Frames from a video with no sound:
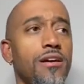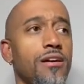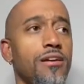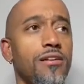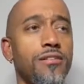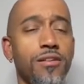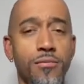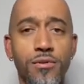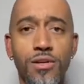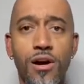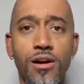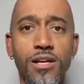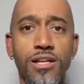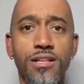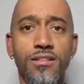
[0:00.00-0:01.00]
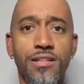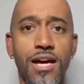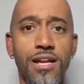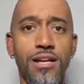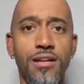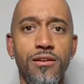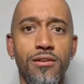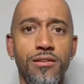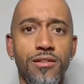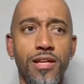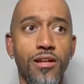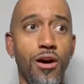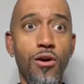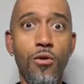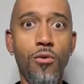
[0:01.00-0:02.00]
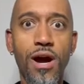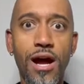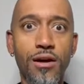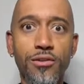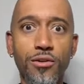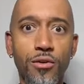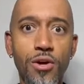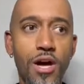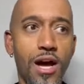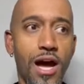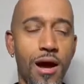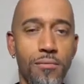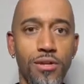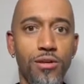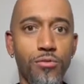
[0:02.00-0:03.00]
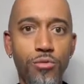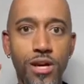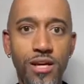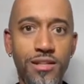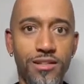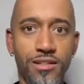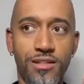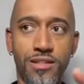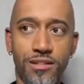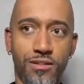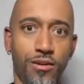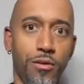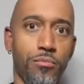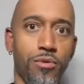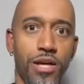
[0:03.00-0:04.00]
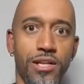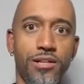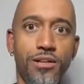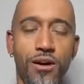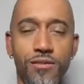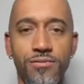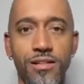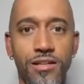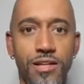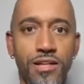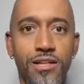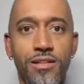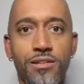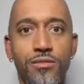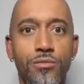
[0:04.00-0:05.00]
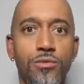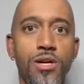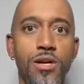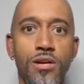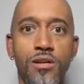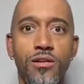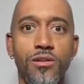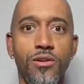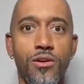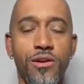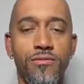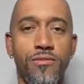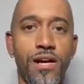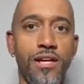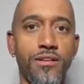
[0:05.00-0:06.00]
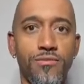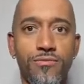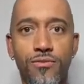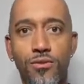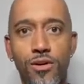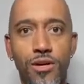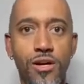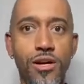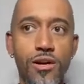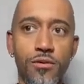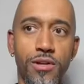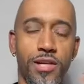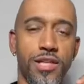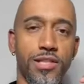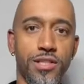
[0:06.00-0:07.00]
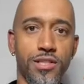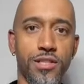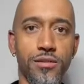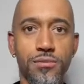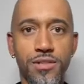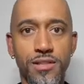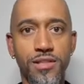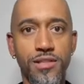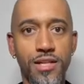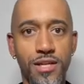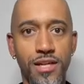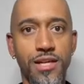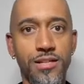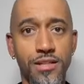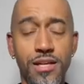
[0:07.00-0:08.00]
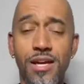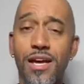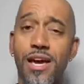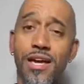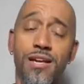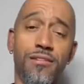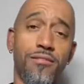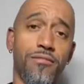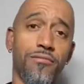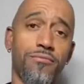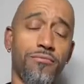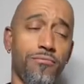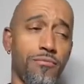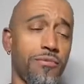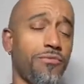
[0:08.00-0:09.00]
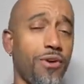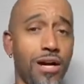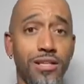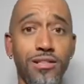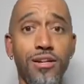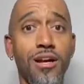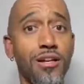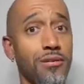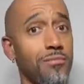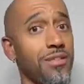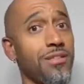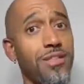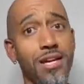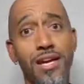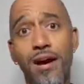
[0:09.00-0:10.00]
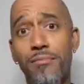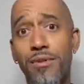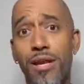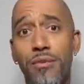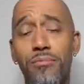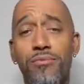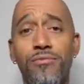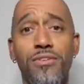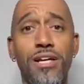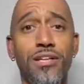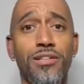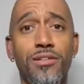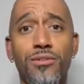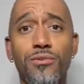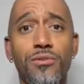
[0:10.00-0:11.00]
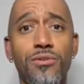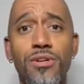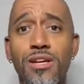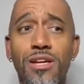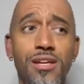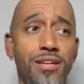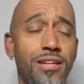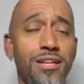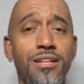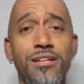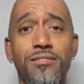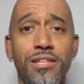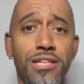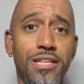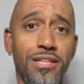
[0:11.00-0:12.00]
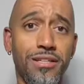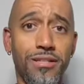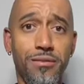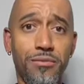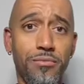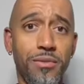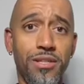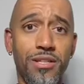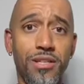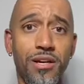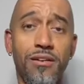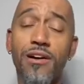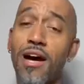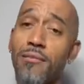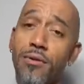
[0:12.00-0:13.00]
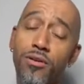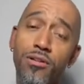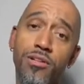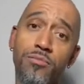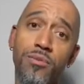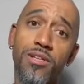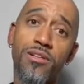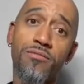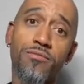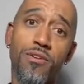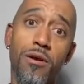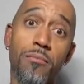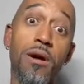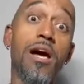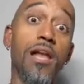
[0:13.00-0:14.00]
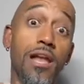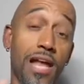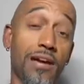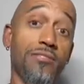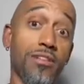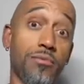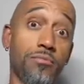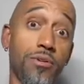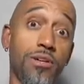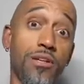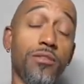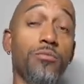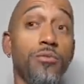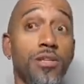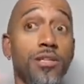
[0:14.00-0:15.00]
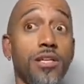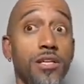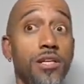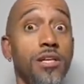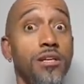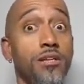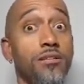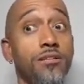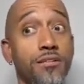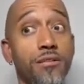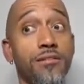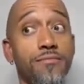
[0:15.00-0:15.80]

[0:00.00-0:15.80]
some of y'all get excited and are saying, oh wow, so how many ways is this going to branch off and get into, you know, advice for relationships and things of that nature? Hey, before I start, let me say, I'm not a professional in any of the things I'm speaking of. I'm only speaking from life experience, which is